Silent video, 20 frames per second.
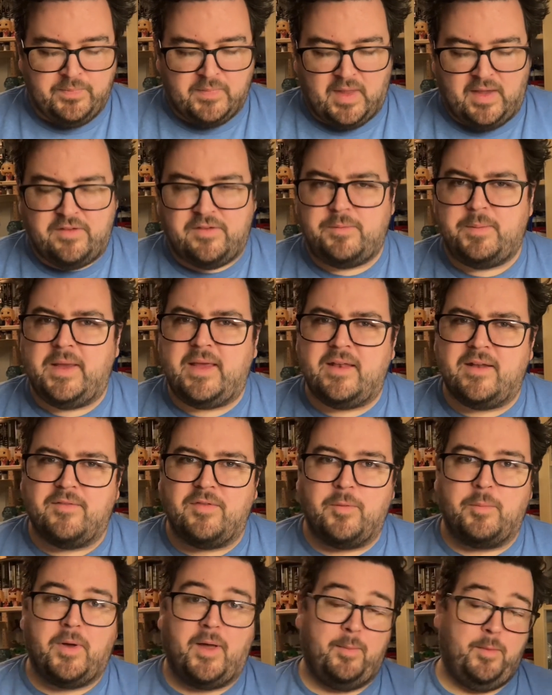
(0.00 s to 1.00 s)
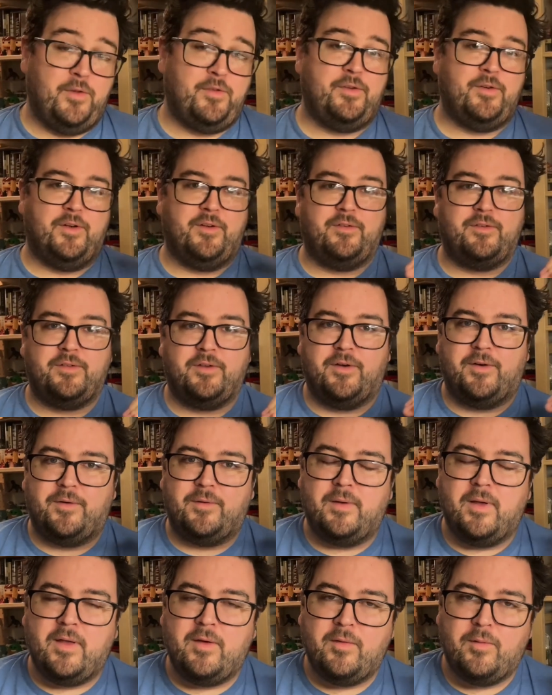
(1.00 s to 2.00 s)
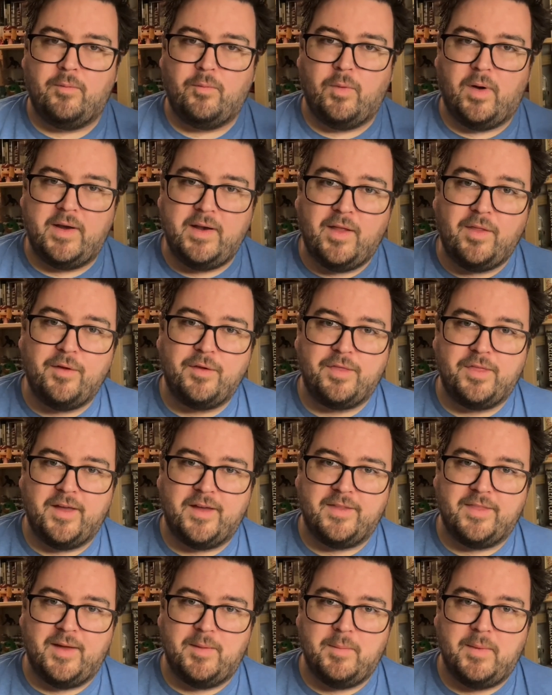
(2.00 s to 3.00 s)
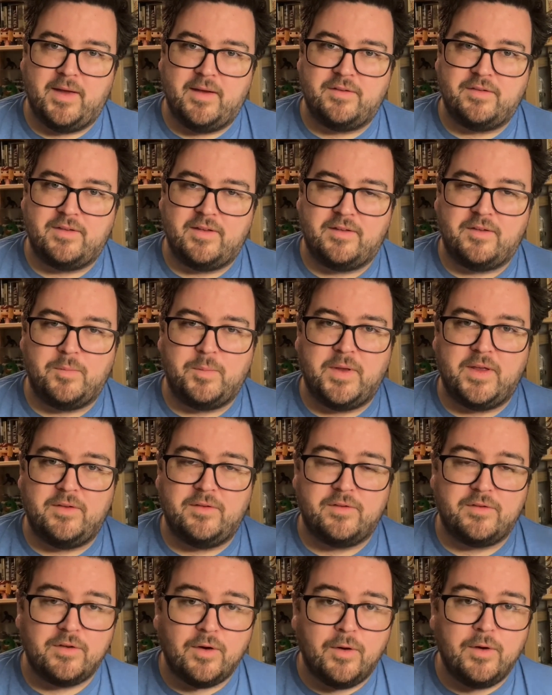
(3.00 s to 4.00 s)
And speaking of the publisher, so another thing that makes Centipede so